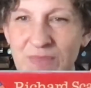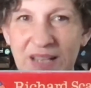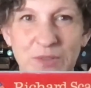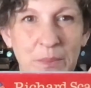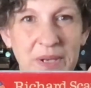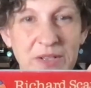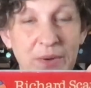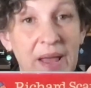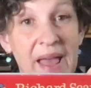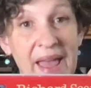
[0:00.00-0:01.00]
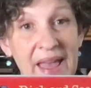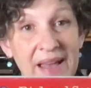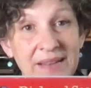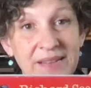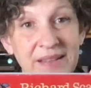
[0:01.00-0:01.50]
that's what we're going to do.
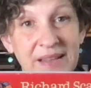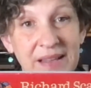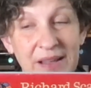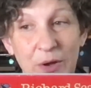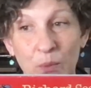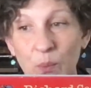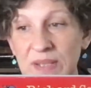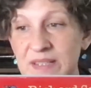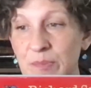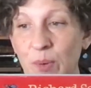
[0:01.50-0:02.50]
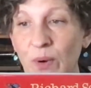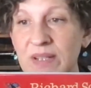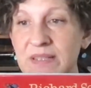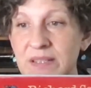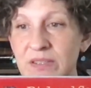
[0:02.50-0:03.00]
And what's
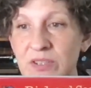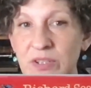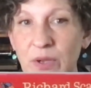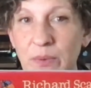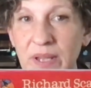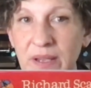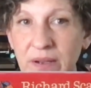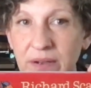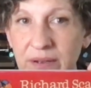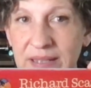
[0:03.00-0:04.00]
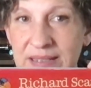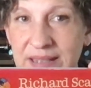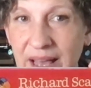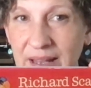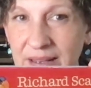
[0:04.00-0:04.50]
important to note here is
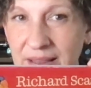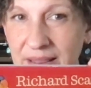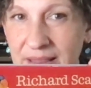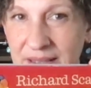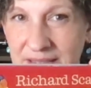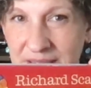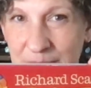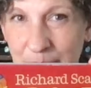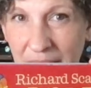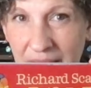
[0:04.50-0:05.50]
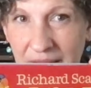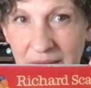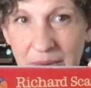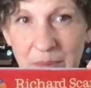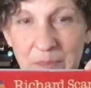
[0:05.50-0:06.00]
that this
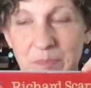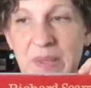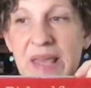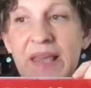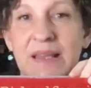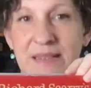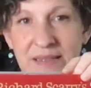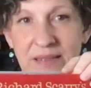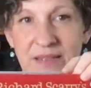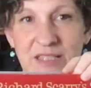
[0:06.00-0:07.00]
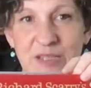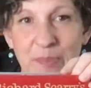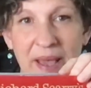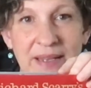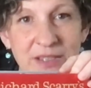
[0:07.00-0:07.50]
spine piece, this
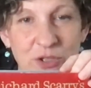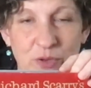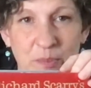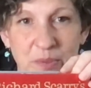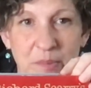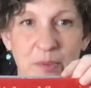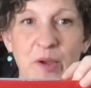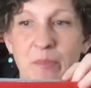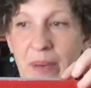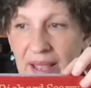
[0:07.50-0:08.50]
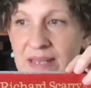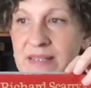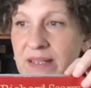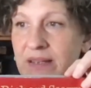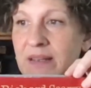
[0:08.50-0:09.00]
spine strip, the book
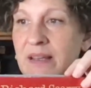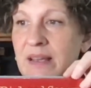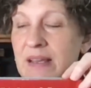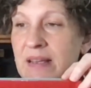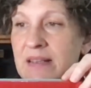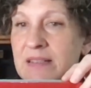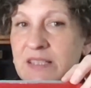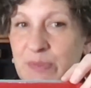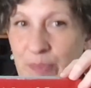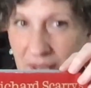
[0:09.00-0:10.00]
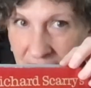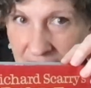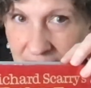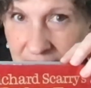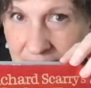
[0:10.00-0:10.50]
binding
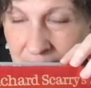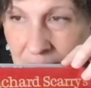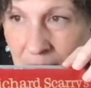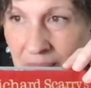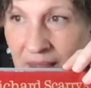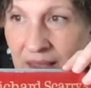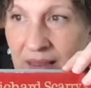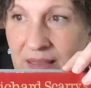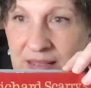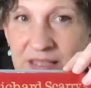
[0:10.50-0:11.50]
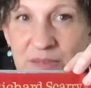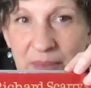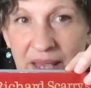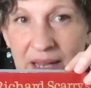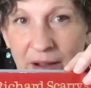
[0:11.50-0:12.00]
spine, this is
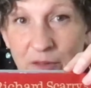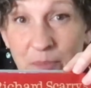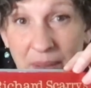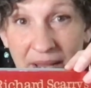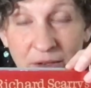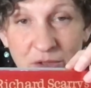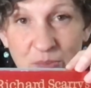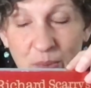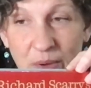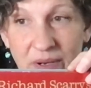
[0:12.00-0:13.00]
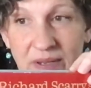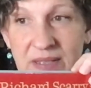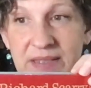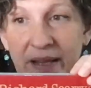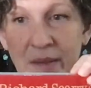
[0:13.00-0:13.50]
made out of binder's board,
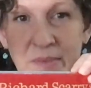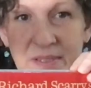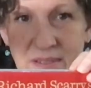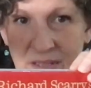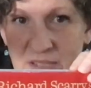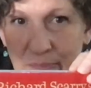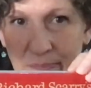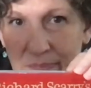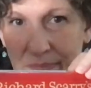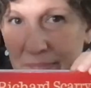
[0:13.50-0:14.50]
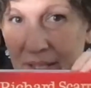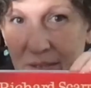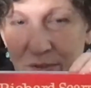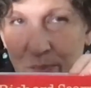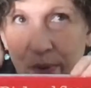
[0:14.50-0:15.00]
the same as this
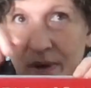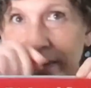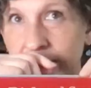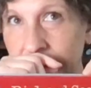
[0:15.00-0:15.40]
binder's board.